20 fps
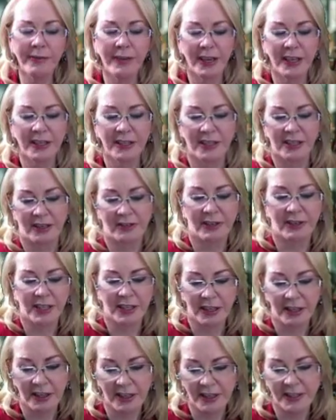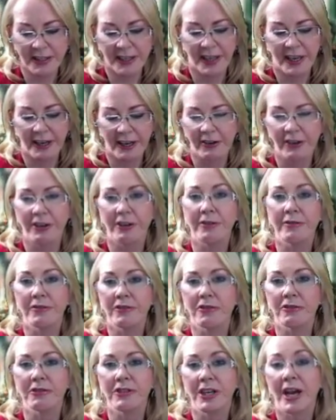of activity in this area of
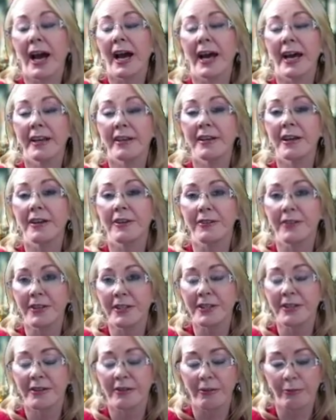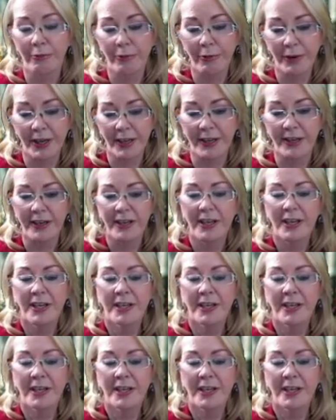your chart this week.